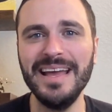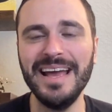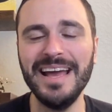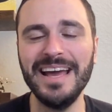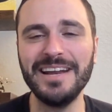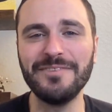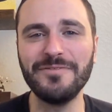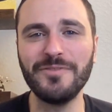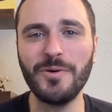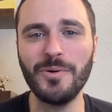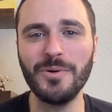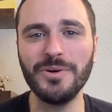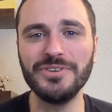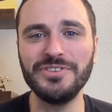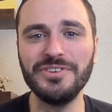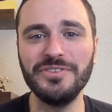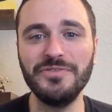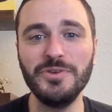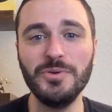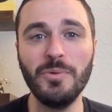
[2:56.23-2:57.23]
And of
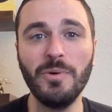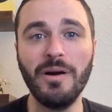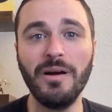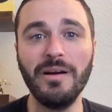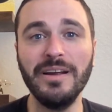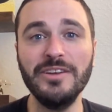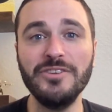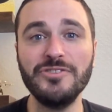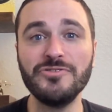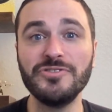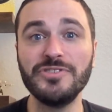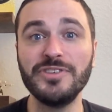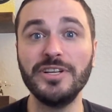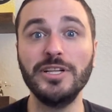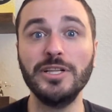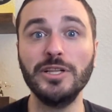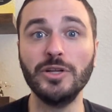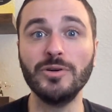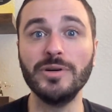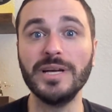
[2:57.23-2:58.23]
course, if you are interested
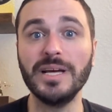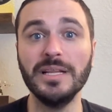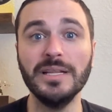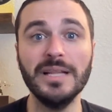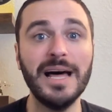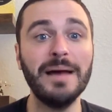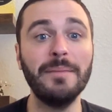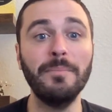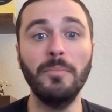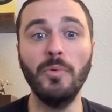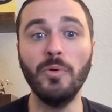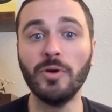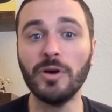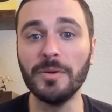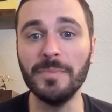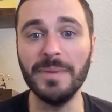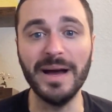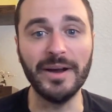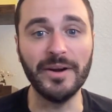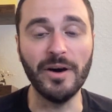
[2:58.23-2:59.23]
in learning a lot
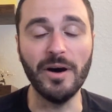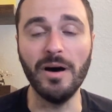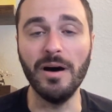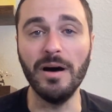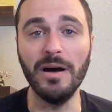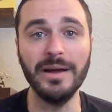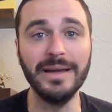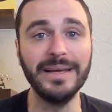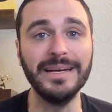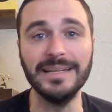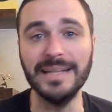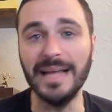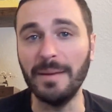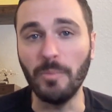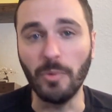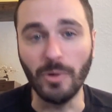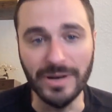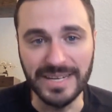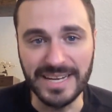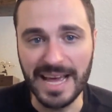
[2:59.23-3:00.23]
more about awe in a lot
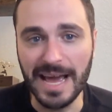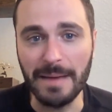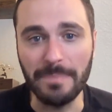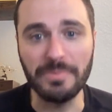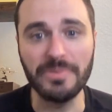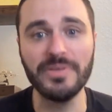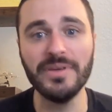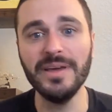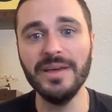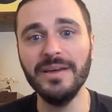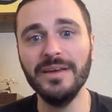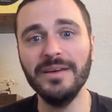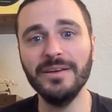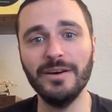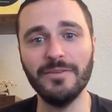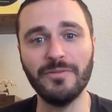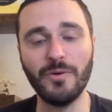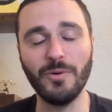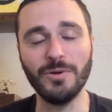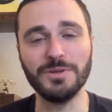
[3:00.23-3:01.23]
more depth,
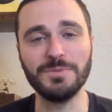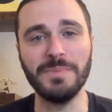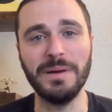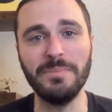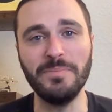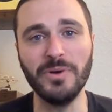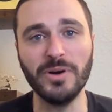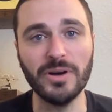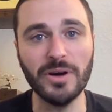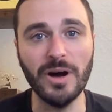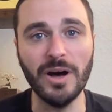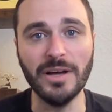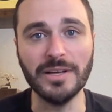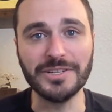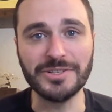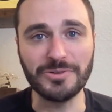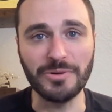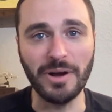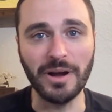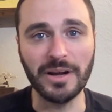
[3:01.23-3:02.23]
of course, my book,
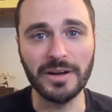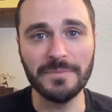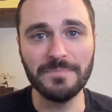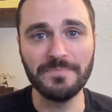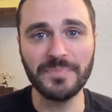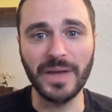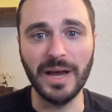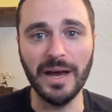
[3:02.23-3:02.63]
Awestruck,